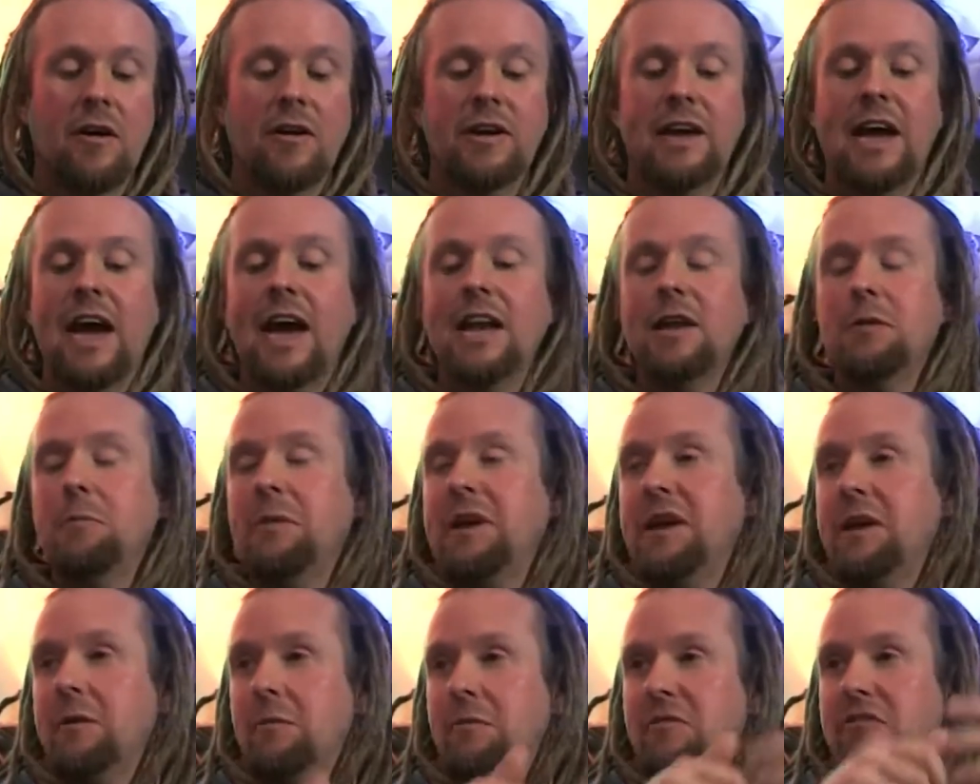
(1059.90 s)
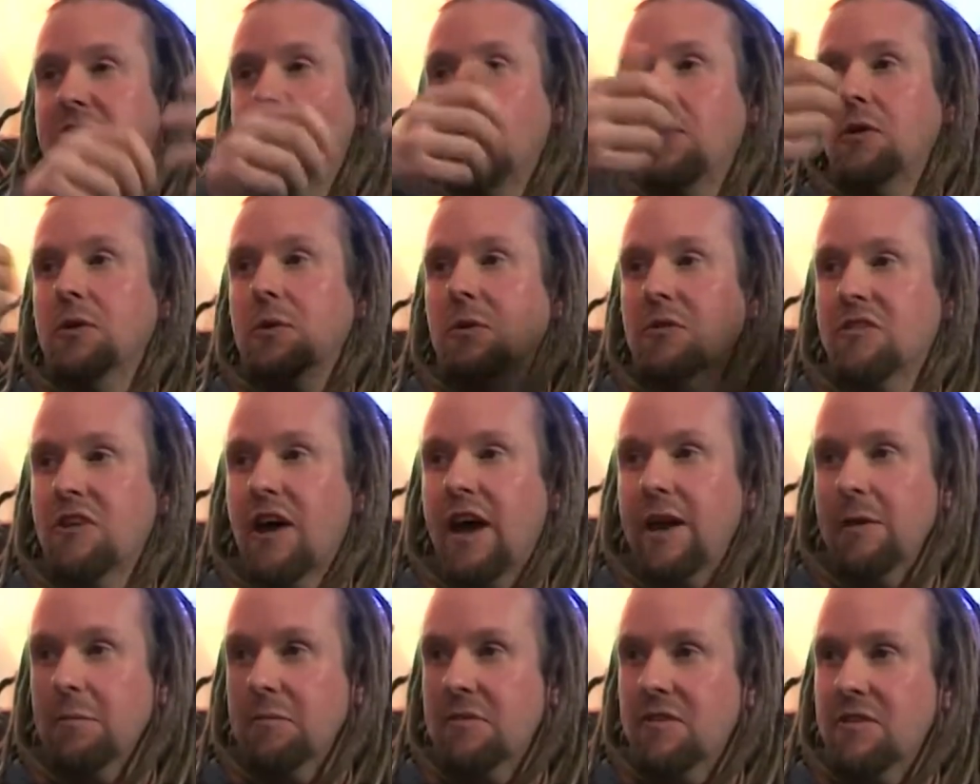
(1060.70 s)
I aluminium foil
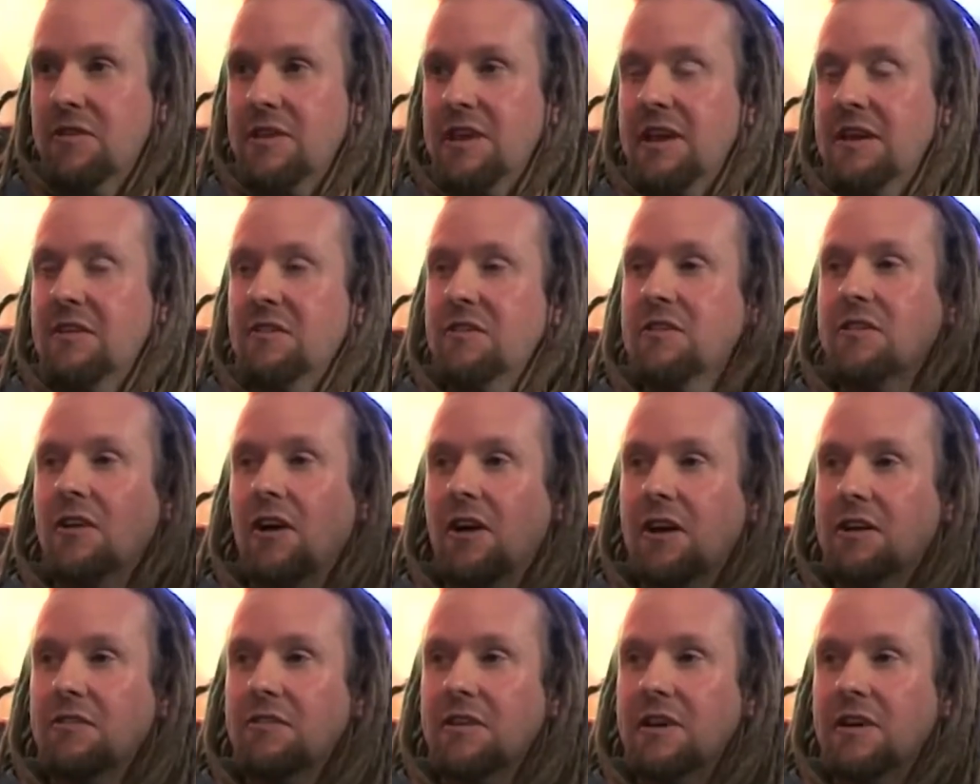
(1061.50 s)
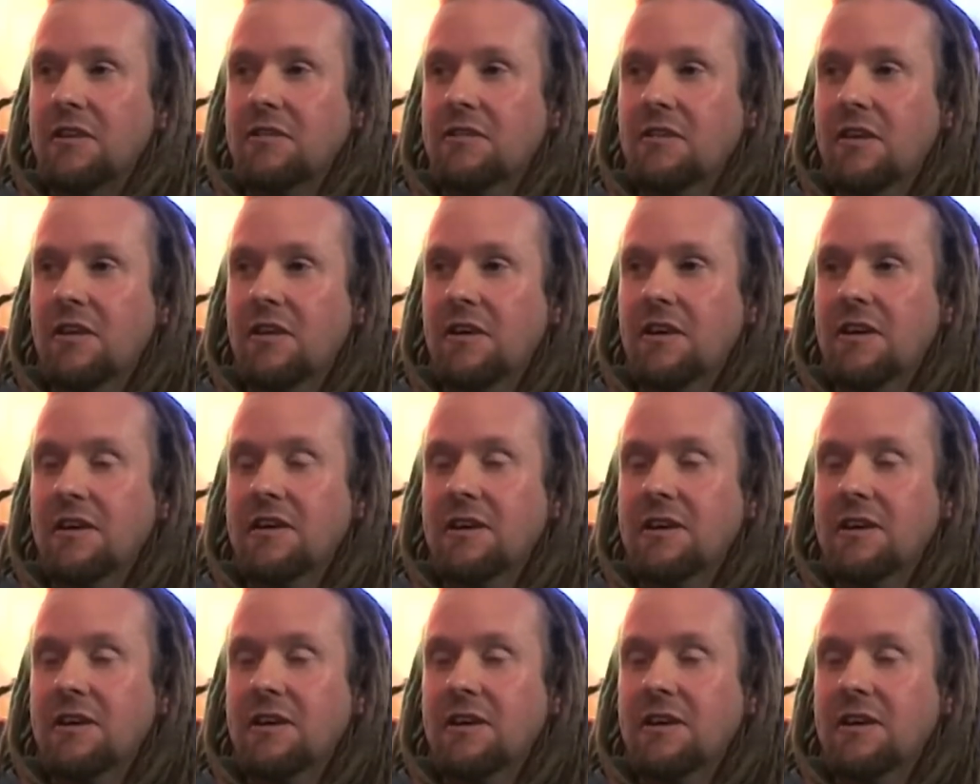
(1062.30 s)
taped the inside of it so